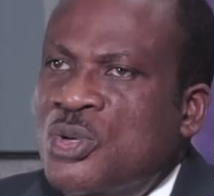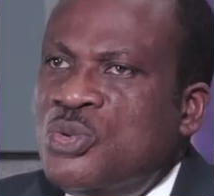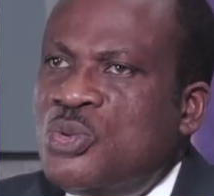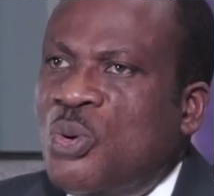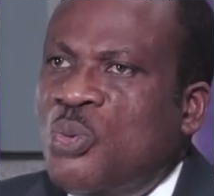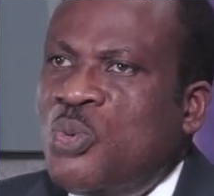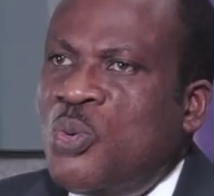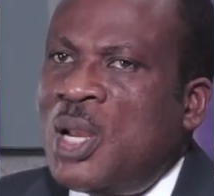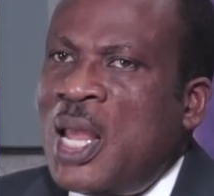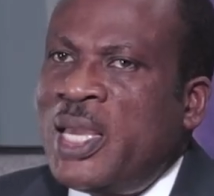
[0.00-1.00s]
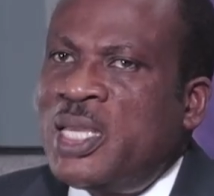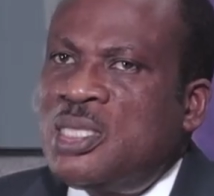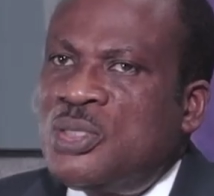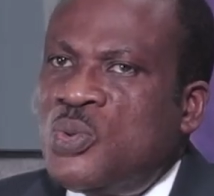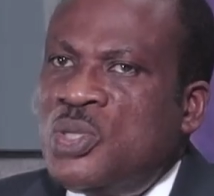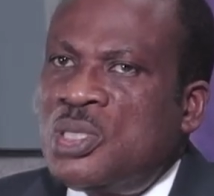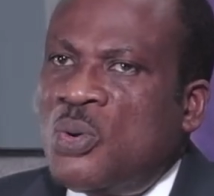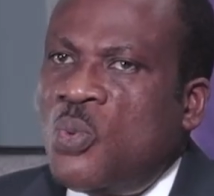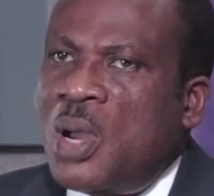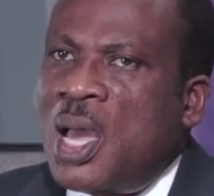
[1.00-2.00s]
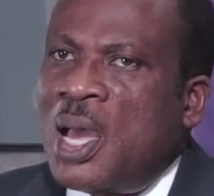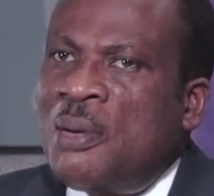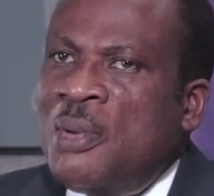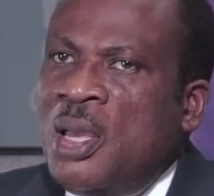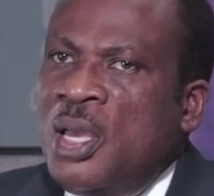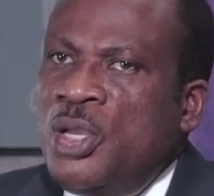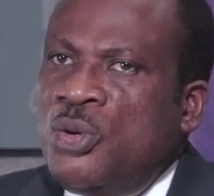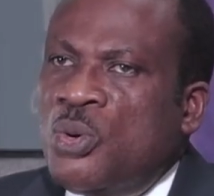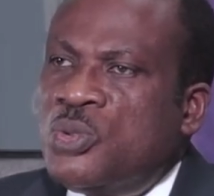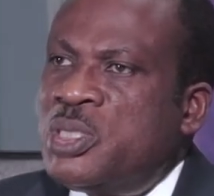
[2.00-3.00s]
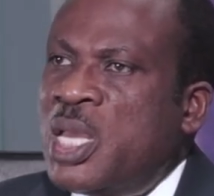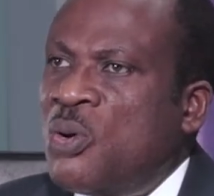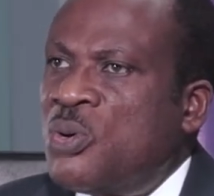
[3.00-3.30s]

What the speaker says: So we would like a situation where Zer